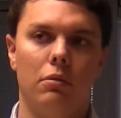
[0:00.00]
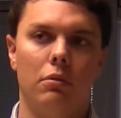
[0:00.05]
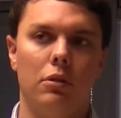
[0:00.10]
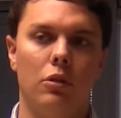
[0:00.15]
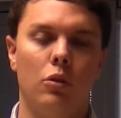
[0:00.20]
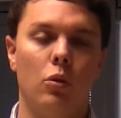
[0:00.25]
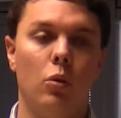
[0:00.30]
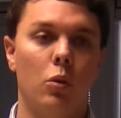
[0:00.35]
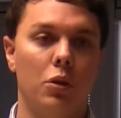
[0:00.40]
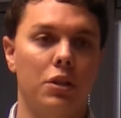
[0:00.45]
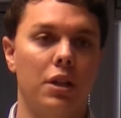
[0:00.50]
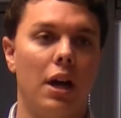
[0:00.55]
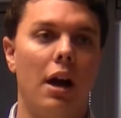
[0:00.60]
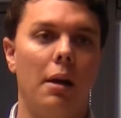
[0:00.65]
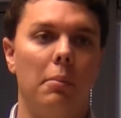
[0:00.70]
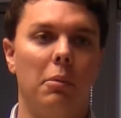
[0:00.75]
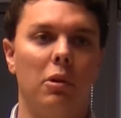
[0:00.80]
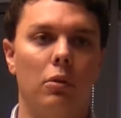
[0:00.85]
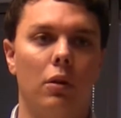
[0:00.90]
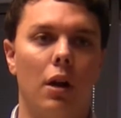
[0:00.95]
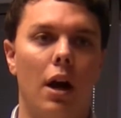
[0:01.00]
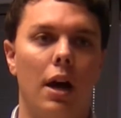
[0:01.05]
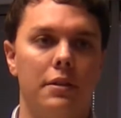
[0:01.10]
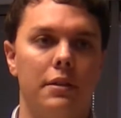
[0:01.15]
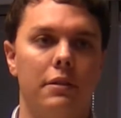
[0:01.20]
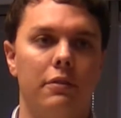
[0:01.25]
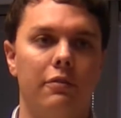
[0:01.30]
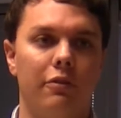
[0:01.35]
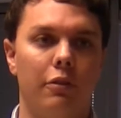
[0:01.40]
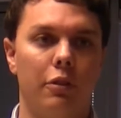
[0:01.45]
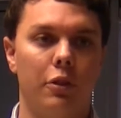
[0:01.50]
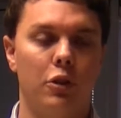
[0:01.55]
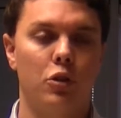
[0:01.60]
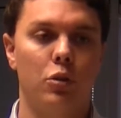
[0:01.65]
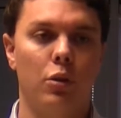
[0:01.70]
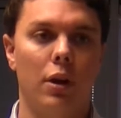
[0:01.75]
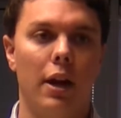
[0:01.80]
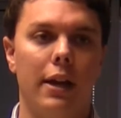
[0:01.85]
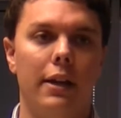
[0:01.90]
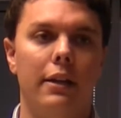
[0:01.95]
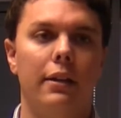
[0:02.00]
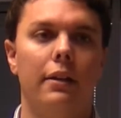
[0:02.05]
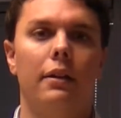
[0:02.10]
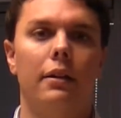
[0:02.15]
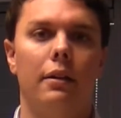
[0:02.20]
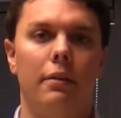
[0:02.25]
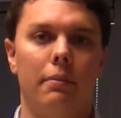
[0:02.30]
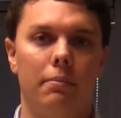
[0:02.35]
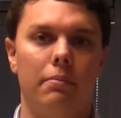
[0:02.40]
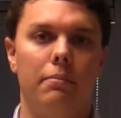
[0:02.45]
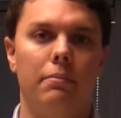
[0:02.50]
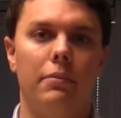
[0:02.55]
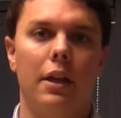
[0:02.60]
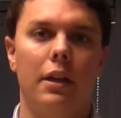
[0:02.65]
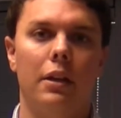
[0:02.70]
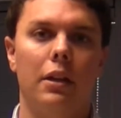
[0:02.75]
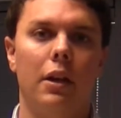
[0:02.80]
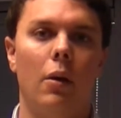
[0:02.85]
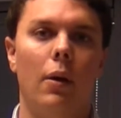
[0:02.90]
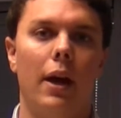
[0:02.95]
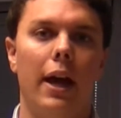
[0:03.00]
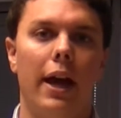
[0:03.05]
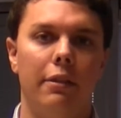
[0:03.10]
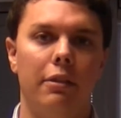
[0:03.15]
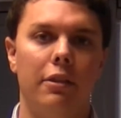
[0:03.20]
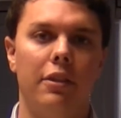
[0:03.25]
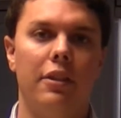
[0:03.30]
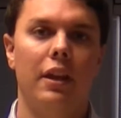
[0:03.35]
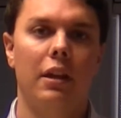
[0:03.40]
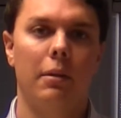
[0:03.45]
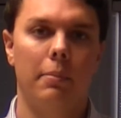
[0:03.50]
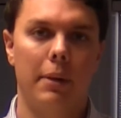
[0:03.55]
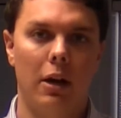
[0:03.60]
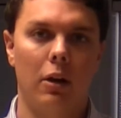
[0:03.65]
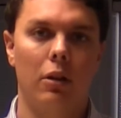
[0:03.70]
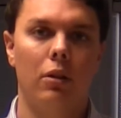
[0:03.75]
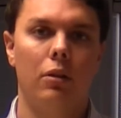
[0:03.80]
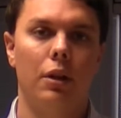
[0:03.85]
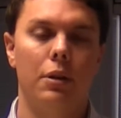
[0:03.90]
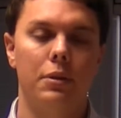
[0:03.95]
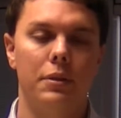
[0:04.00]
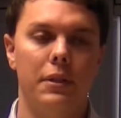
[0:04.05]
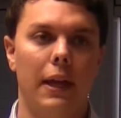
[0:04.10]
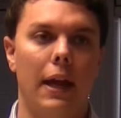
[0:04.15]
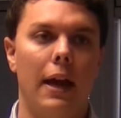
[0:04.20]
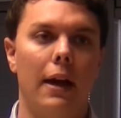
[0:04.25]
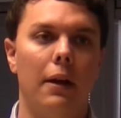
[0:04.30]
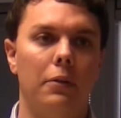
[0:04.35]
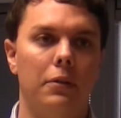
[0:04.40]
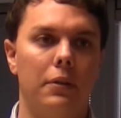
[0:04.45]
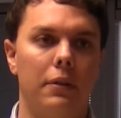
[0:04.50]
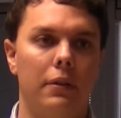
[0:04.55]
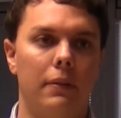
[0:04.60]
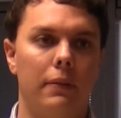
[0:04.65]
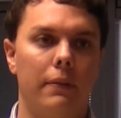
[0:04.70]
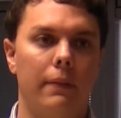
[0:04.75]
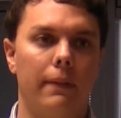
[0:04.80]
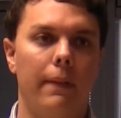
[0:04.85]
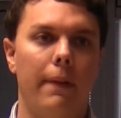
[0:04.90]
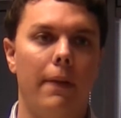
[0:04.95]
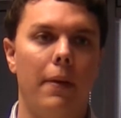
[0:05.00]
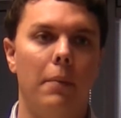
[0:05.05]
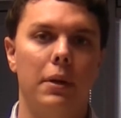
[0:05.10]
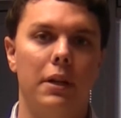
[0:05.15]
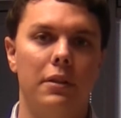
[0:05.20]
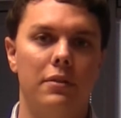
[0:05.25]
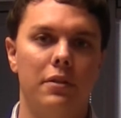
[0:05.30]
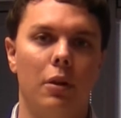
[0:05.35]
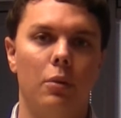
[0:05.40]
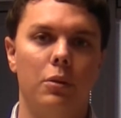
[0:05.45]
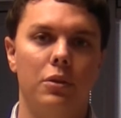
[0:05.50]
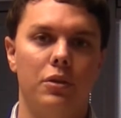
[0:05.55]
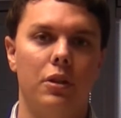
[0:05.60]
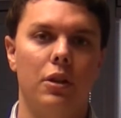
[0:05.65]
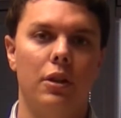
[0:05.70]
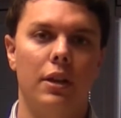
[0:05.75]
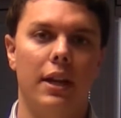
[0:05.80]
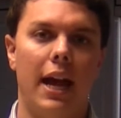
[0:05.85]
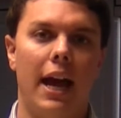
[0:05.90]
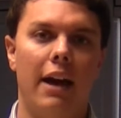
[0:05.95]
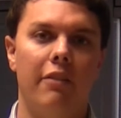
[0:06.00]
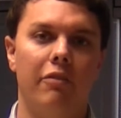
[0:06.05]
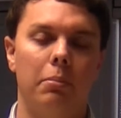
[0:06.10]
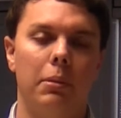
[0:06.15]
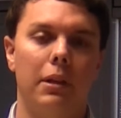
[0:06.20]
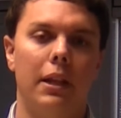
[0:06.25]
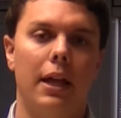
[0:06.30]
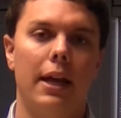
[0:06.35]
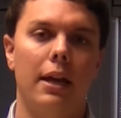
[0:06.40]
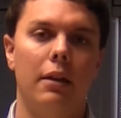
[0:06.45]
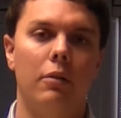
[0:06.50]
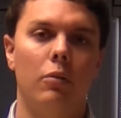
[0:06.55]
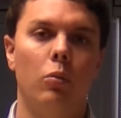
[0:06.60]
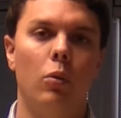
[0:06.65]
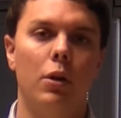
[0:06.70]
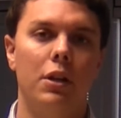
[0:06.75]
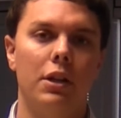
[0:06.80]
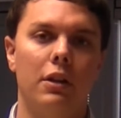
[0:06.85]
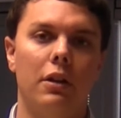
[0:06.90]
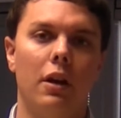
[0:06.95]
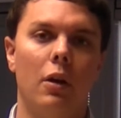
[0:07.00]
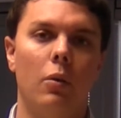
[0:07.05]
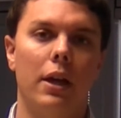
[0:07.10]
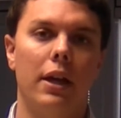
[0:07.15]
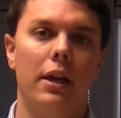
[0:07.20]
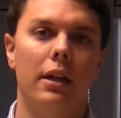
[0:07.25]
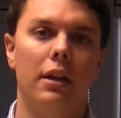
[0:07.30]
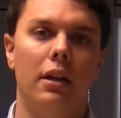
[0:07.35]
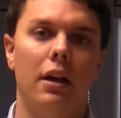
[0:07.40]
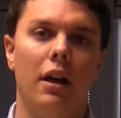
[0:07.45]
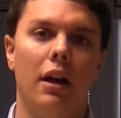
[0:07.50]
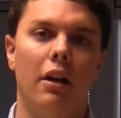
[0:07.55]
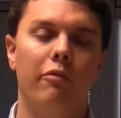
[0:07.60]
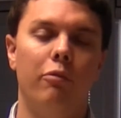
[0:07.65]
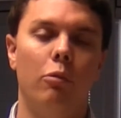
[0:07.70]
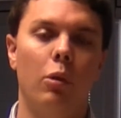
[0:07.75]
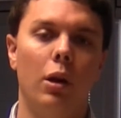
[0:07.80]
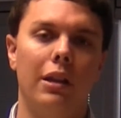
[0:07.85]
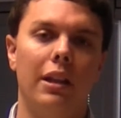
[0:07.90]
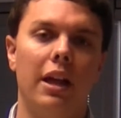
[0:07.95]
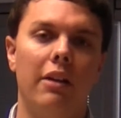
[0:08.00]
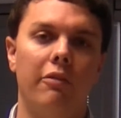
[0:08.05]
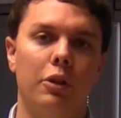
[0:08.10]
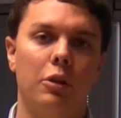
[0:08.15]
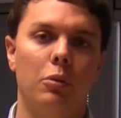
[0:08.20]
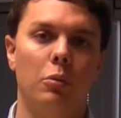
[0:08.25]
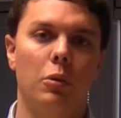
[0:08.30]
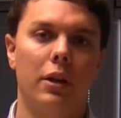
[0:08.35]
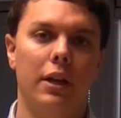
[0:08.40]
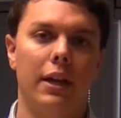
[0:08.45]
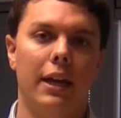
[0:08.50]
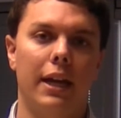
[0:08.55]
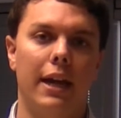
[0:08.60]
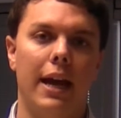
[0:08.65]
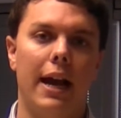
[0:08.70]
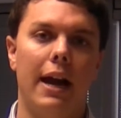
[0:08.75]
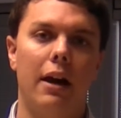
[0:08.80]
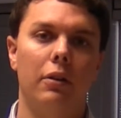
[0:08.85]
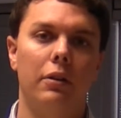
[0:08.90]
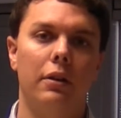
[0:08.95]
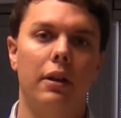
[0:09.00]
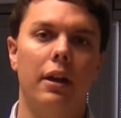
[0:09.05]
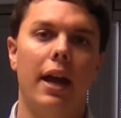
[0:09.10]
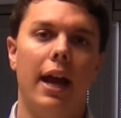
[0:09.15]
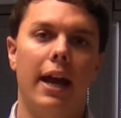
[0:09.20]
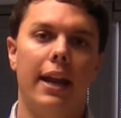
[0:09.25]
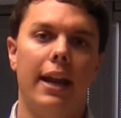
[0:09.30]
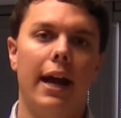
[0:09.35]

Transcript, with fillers: your time horizon for the trade, then go ahead and think about closing out. But it's always good to have a plan when you go in of what level you want to get out and